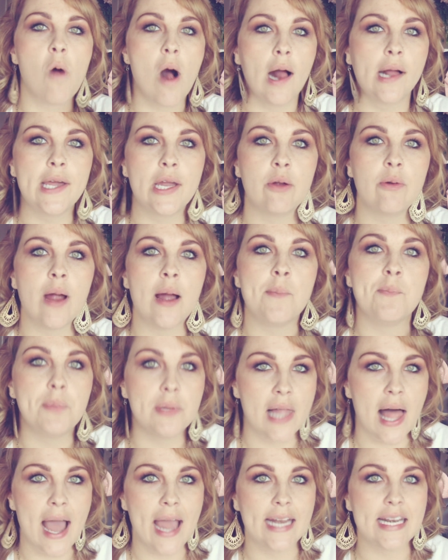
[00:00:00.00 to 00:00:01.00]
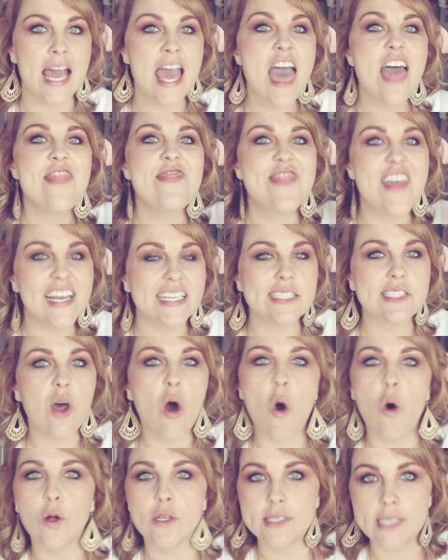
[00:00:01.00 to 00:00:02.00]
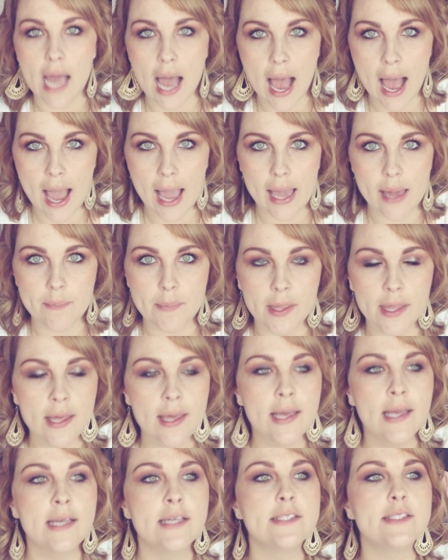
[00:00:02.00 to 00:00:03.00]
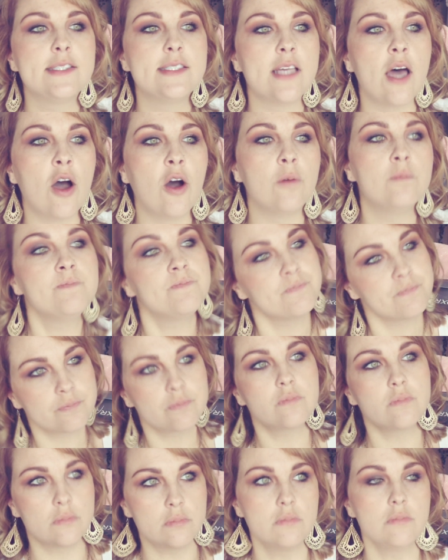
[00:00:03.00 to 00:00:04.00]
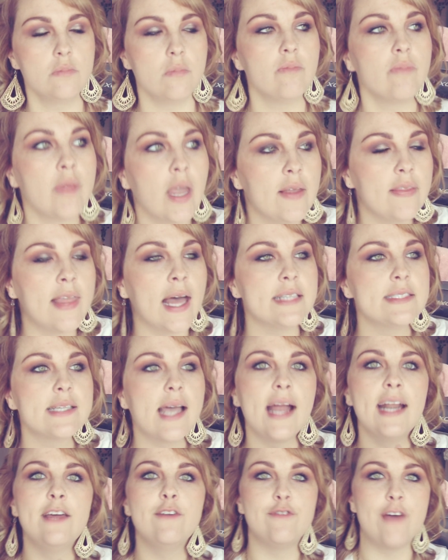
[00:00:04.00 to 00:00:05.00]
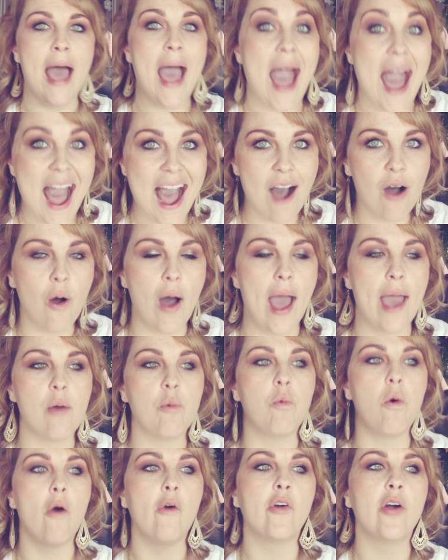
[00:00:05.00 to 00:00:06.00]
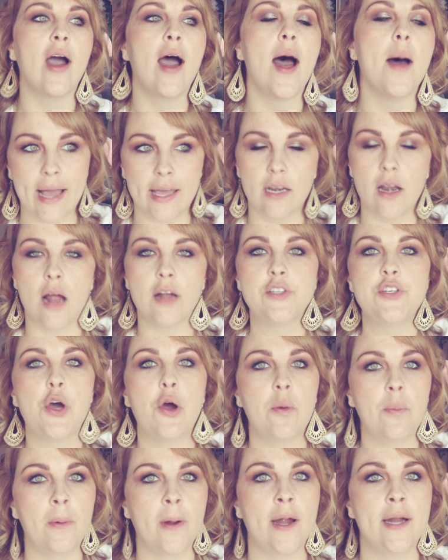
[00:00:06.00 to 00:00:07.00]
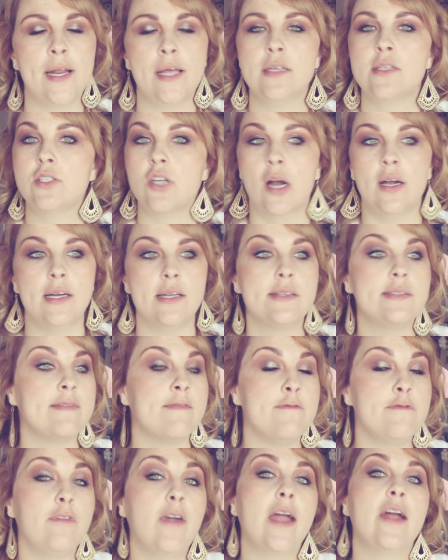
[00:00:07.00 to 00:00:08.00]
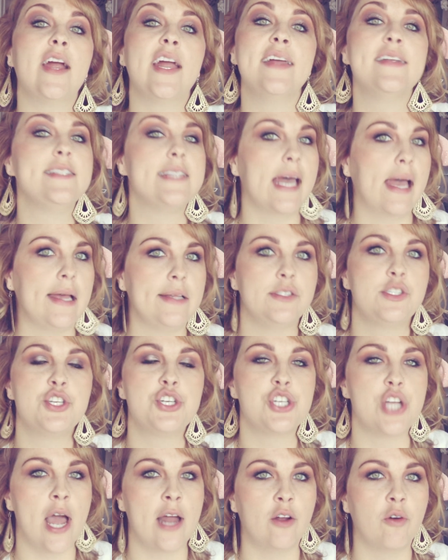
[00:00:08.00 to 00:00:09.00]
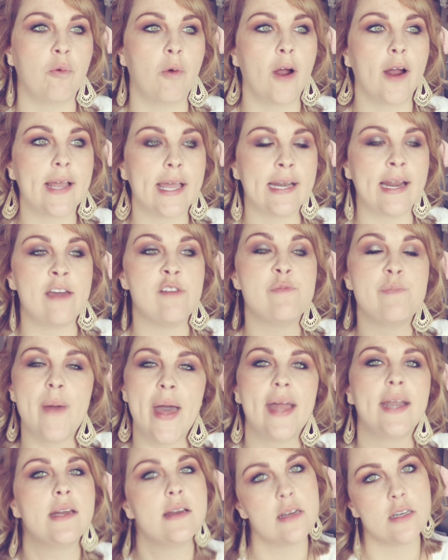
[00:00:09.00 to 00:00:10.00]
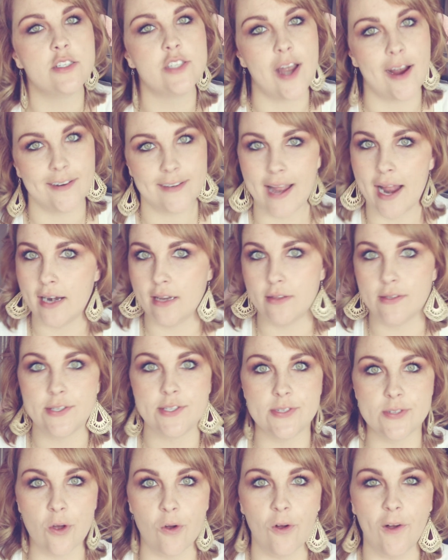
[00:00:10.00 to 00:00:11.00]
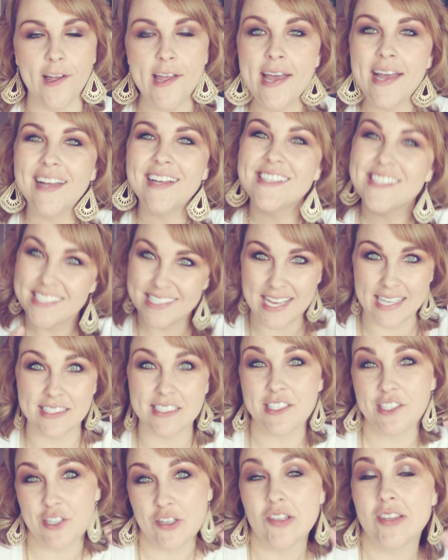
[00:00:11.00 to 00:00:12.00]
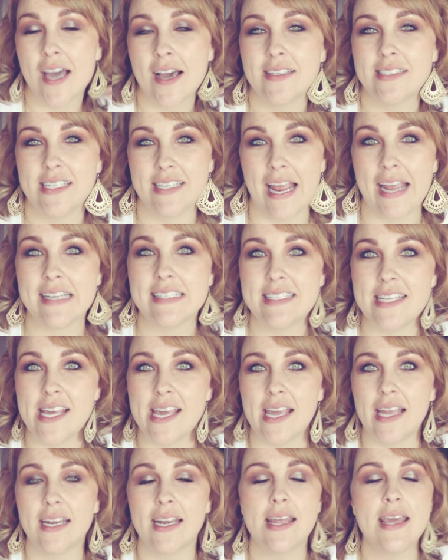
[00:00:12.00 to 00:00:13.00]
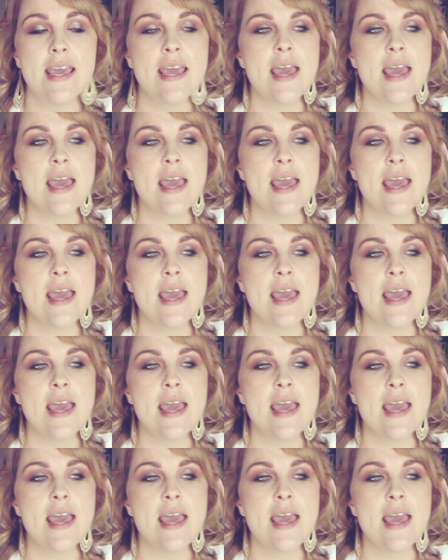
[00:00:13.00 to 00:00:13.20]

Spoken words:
been walking around blind this whole time. So that's kind of how I woke up in October, and I started some very intense shadow work, and I've been in a dark night of the soul since 2018.